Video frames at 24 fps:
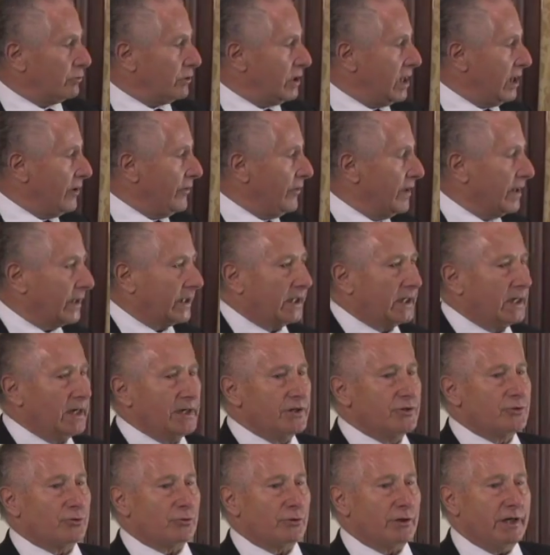around the
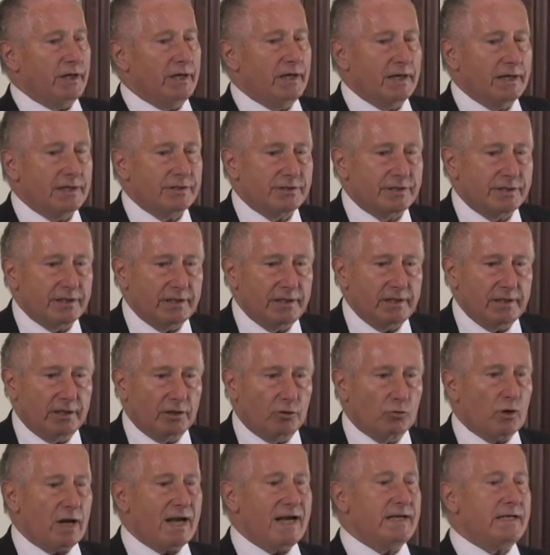country as the
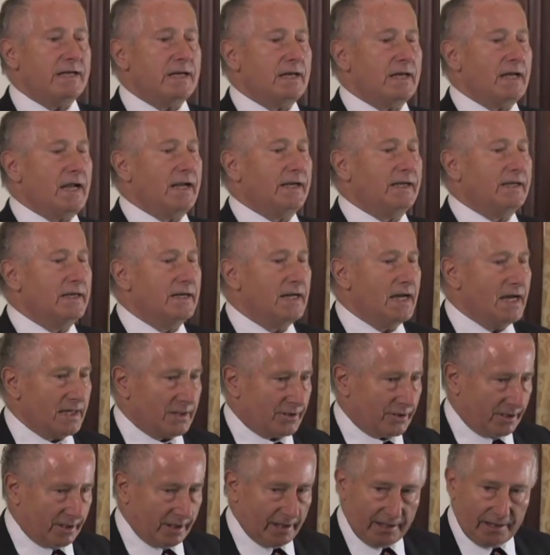Great
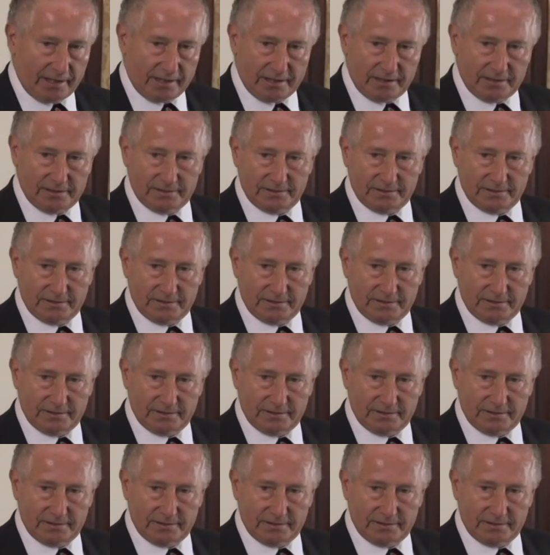Agnostic.